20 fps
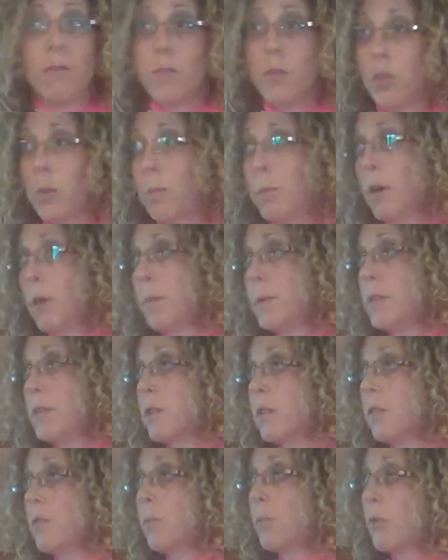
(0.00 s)
for the purpose
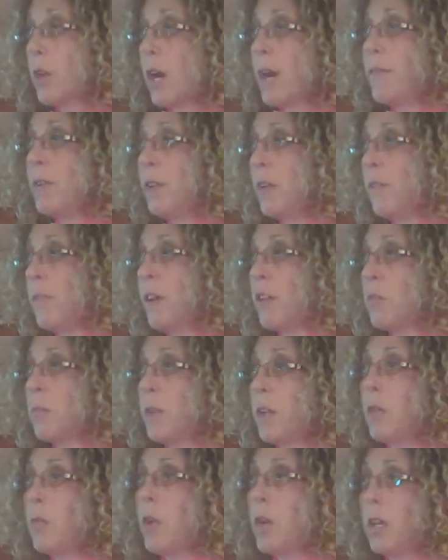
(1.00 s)
of private
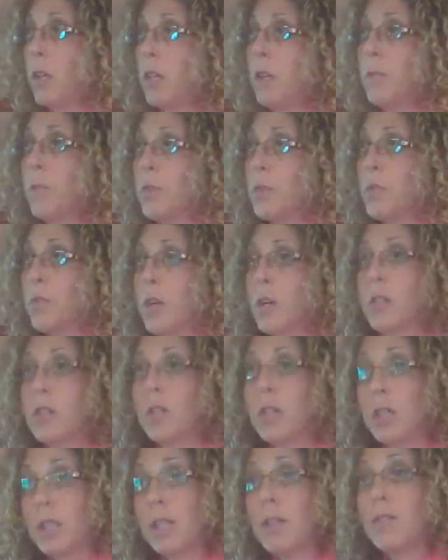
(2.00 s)
investment in rail infrastructure.
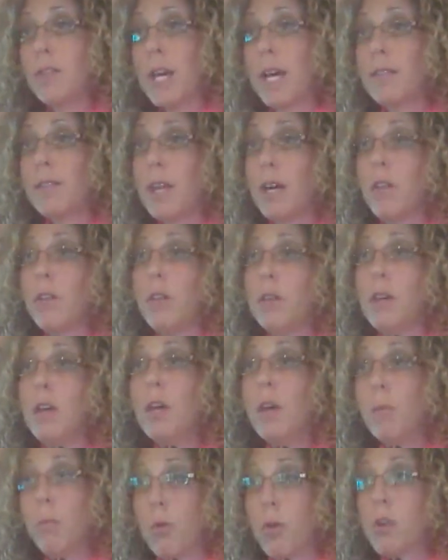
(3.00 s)
At least that's how the
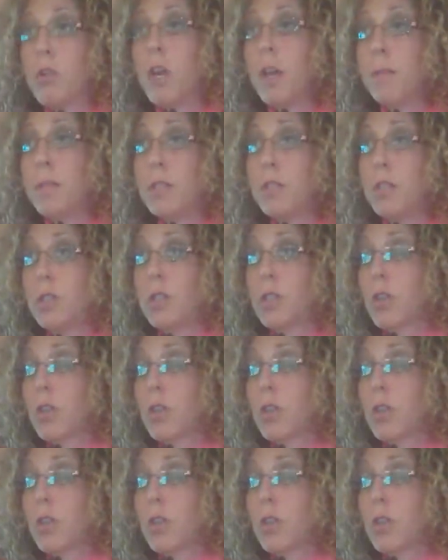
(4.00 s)
program is